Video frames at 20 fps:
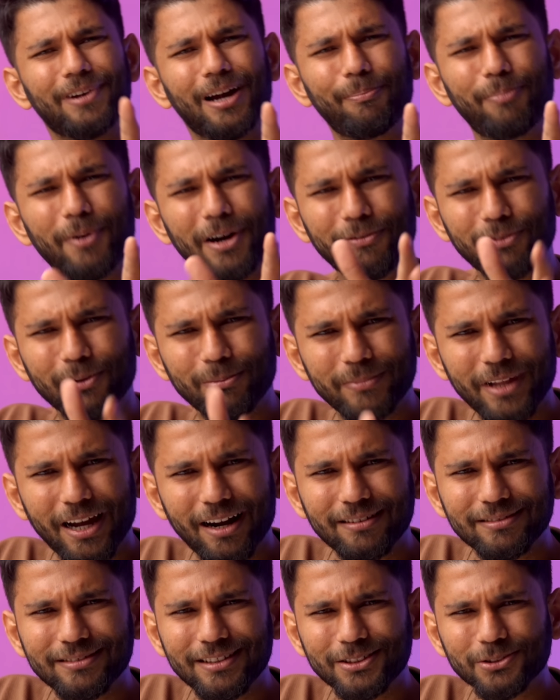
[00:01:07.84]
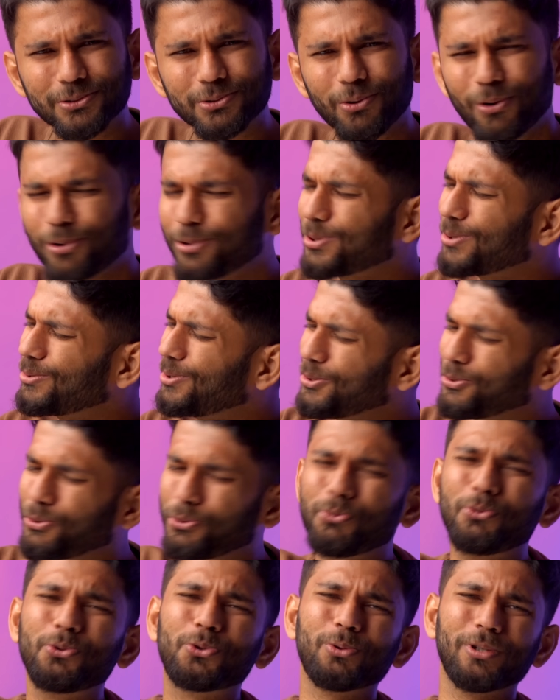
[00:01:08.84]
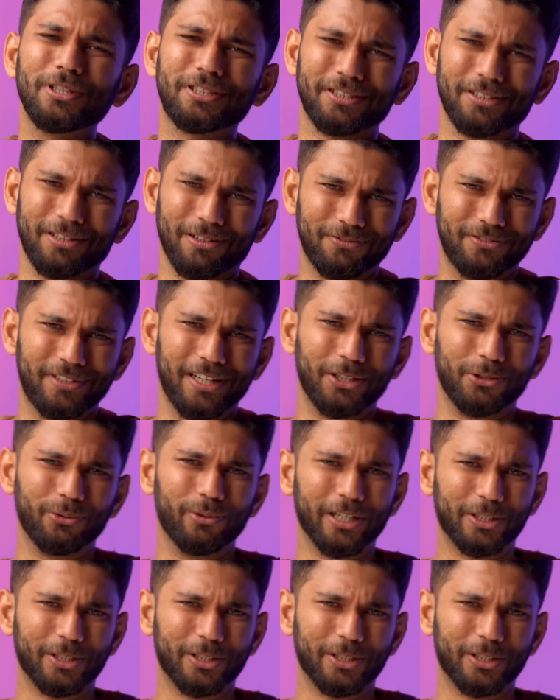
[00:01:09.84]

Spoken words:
Apart from that, there's also the usual stuff that you